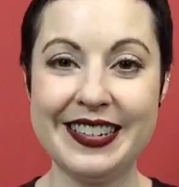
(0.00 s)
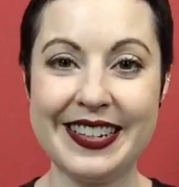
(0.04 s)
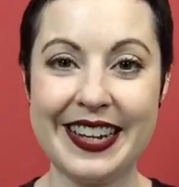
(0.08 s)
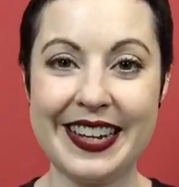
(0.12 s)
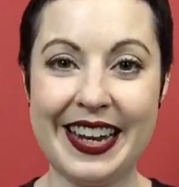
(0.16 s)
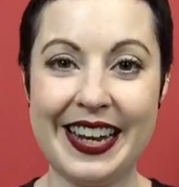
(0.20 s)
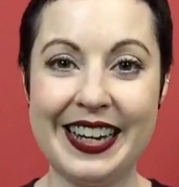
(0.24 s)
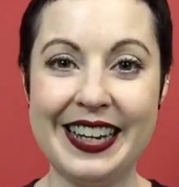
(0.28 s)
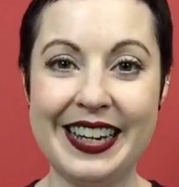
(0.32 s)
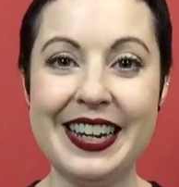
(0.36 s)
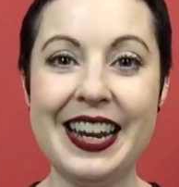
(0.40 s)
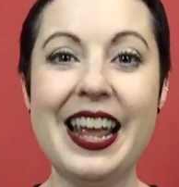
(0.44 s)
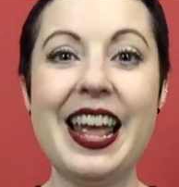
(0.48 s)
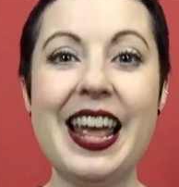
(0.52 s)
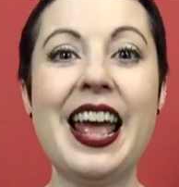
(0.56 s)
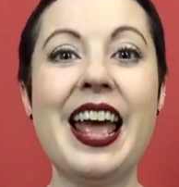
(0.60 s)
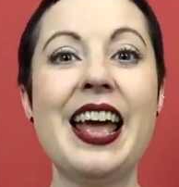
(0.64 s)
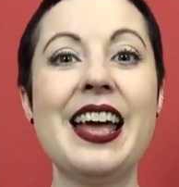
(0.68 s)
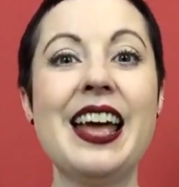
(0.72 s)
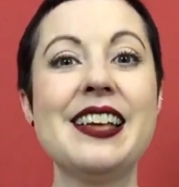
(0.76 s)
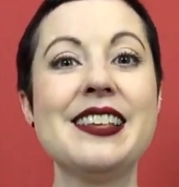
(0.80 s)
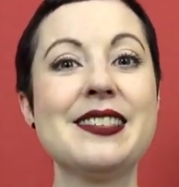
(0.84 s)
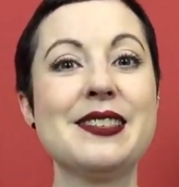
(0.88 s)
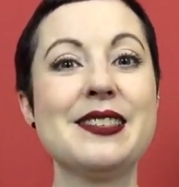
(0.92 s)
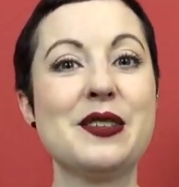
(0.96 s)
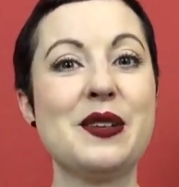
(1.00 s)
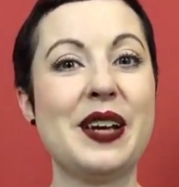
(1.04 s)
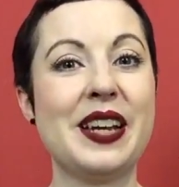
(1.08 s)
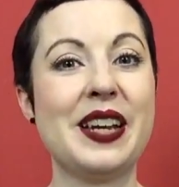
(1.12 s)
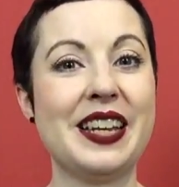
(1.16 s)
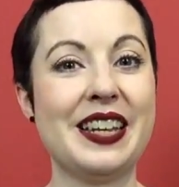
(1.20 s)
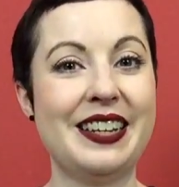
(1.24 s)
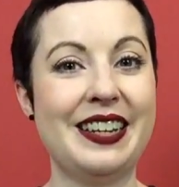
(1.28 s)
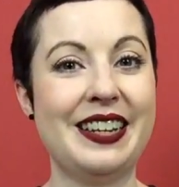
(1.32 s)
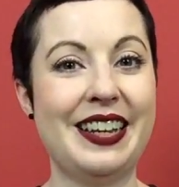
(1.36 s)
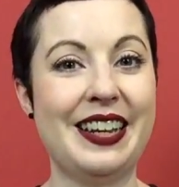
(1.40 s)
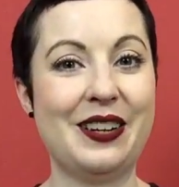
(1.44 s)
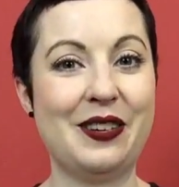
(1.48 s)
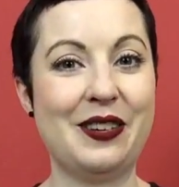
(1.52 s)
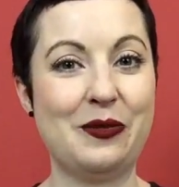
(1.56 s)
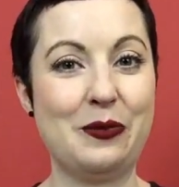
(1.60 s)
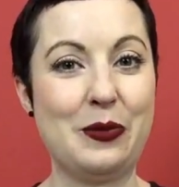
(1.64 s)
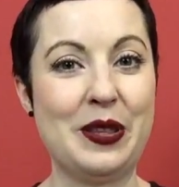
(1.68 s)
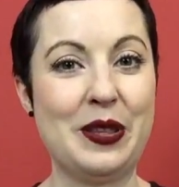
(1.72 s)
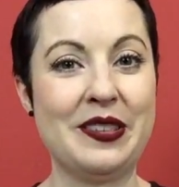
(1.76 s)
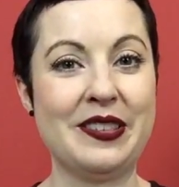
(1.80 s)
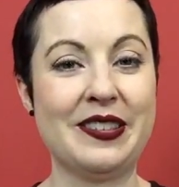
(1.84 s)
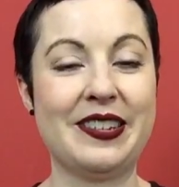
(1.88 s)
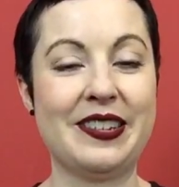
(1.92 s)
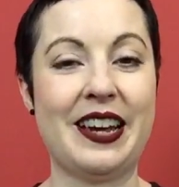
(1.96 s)
team so I can get on
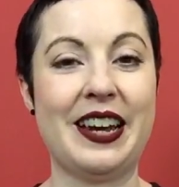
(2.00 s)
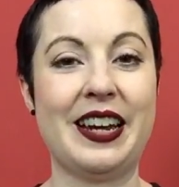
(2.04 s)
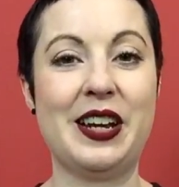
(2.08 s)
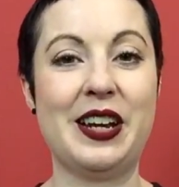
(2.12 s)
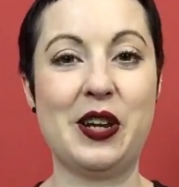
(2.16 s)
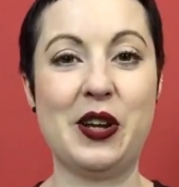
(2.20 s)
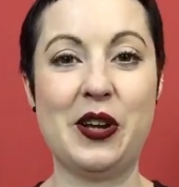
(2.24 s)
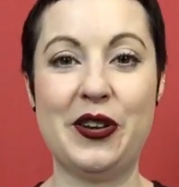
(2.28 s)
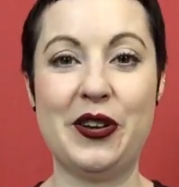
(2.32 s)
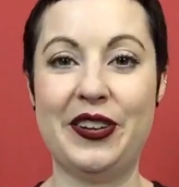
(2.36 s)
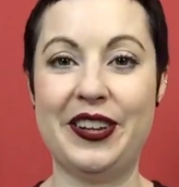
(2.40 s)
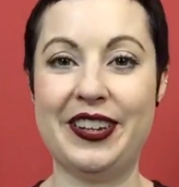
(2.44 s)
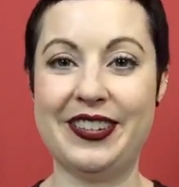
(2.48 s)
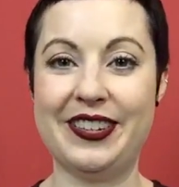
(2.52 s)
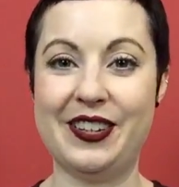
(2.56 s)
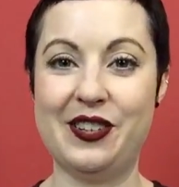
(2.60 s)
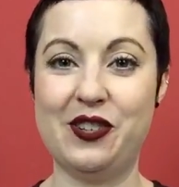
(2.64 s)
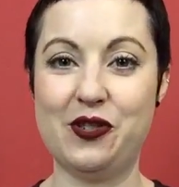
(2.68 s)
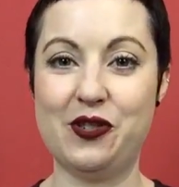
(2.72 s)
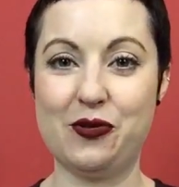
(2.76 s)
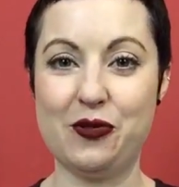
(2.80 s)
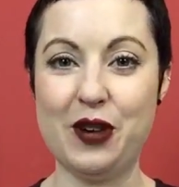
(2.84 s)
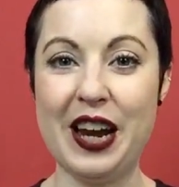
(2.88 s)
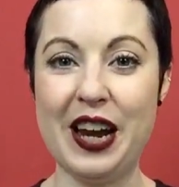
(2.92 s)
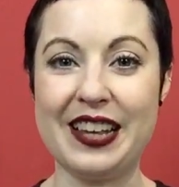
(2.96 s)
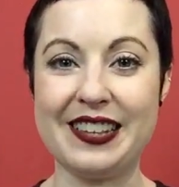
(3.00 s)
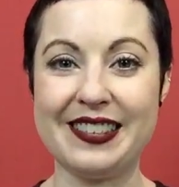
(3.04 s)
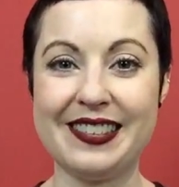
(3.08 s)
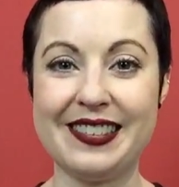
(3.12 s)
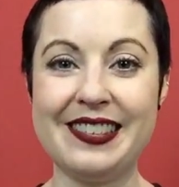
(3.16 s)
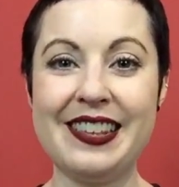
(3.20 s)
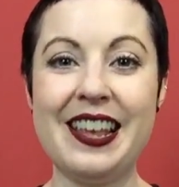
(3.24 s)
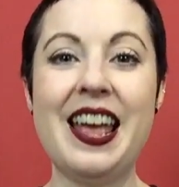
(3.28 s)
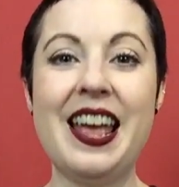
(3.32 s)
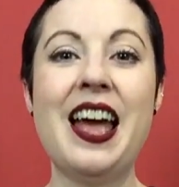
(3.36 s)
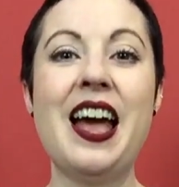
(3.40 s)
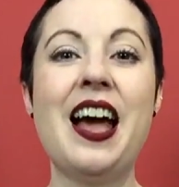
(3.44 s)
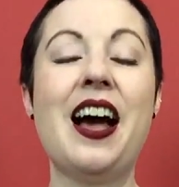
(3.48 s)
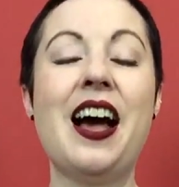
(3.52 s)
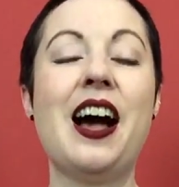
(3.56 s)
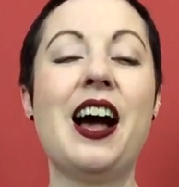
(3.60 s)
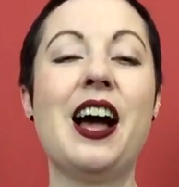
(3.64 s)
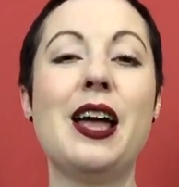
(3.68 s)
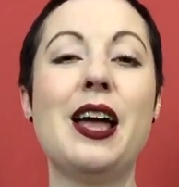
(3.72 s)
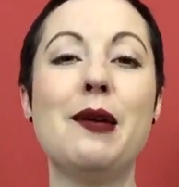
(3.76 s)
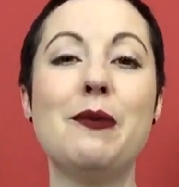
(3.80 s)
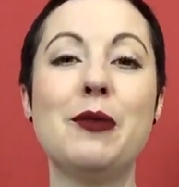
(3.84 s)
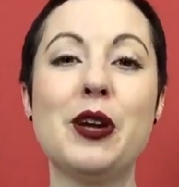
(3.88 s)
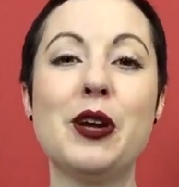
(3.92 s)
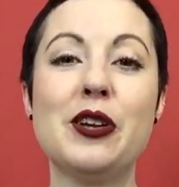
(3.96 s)
with starting her knitted dress. I
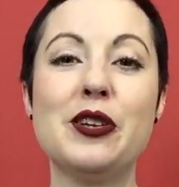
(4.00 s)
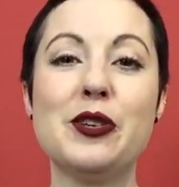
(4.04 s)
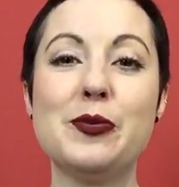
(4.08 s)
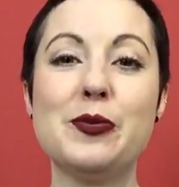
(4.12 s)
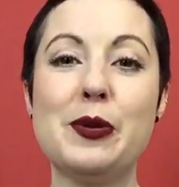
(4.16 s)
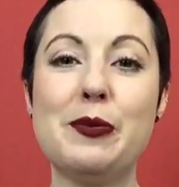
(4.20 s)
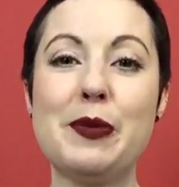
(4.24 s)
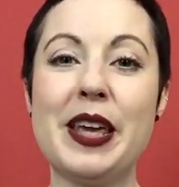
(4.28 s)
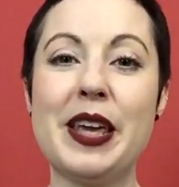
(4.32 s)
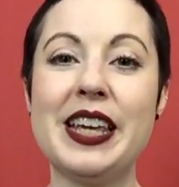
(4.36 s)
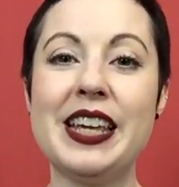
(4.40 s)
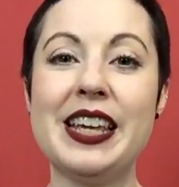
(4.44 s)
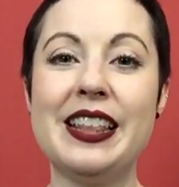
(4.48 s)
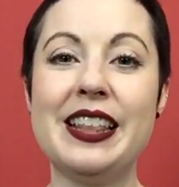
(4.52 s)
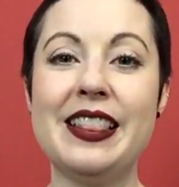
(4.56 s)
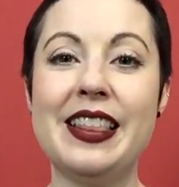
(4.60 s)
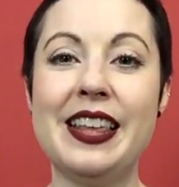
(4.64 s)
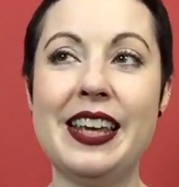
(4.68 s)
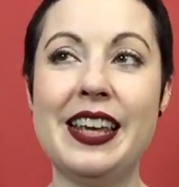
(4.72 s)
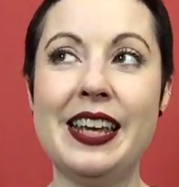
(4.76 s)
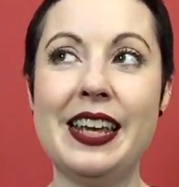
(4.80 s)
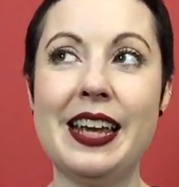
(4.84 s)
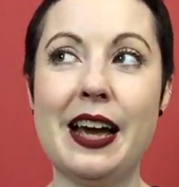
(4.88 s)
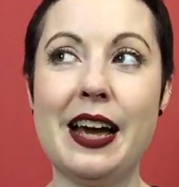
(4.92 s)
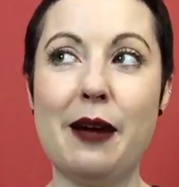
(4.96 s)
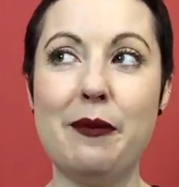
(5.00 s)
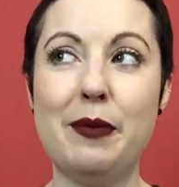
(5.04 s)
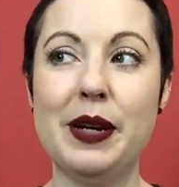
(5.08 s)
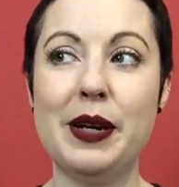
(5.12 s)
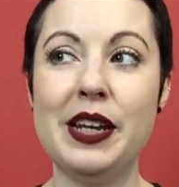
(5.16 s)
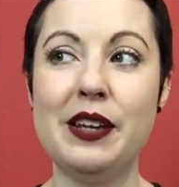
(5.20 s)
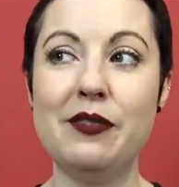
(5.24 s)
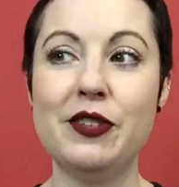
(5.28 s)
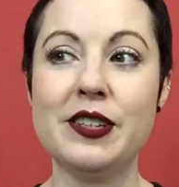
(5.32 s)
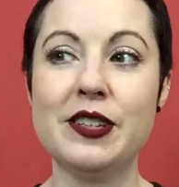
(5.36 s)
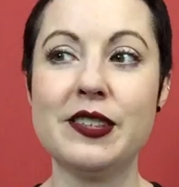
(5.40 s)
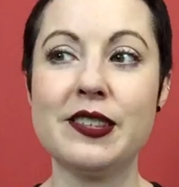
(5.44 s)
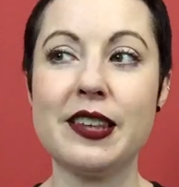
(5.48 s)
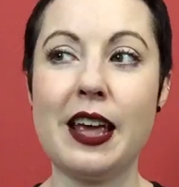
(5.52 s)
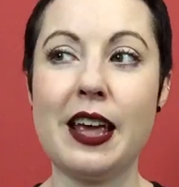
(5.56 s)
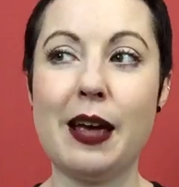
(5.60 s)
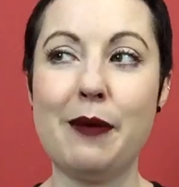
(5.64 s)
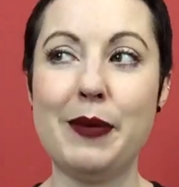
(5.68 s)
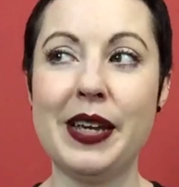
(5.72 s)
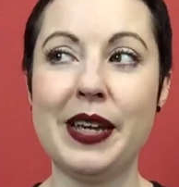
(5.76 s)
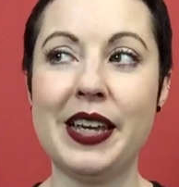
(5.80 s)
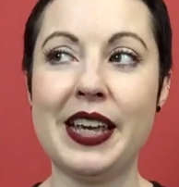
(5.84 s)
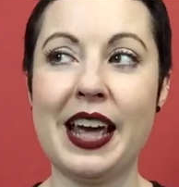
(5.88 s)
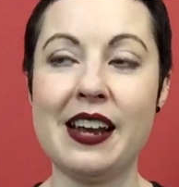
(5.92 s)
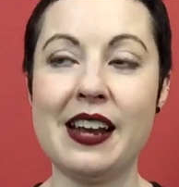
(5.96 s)
am going to be making the, I believe it's
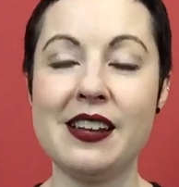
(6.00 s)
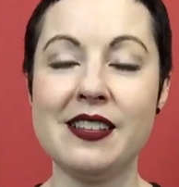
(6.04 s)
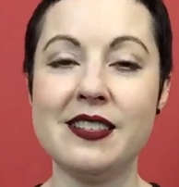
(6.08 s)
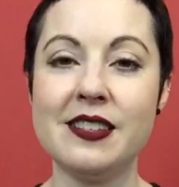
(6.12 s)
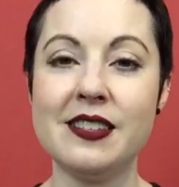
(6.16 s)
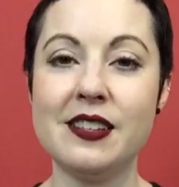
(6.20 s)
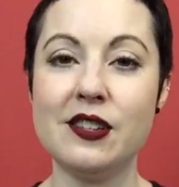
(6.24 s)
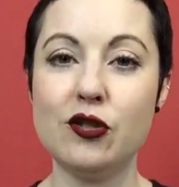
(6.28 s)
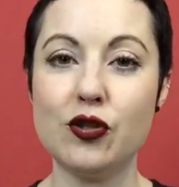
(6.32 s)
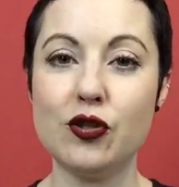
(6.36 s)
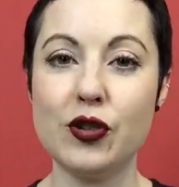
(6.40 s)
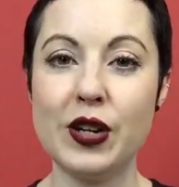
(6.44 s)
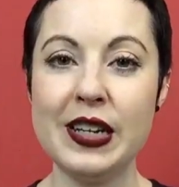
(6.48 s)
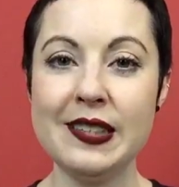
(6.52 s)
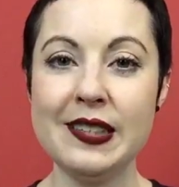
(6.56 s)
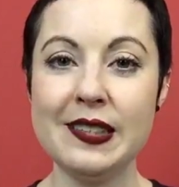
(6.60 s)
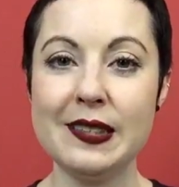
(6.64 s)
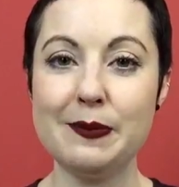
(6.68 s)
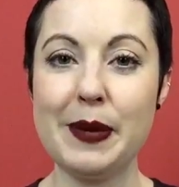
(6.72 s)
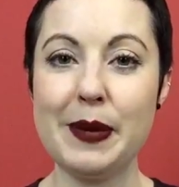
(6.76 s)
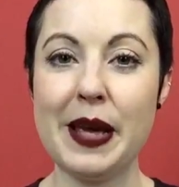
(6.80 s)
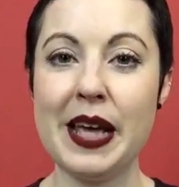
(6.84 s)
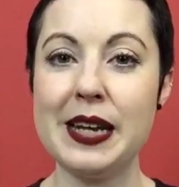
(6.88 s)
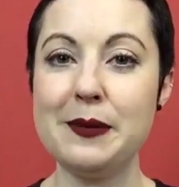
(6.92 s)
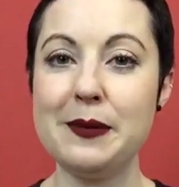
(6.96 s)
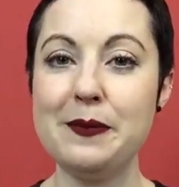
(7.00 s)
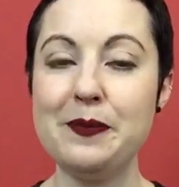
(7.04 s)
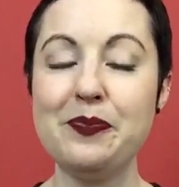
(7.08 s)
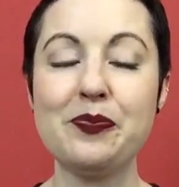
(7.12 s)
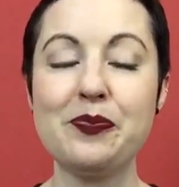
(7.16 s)
Amagansett dress pattern.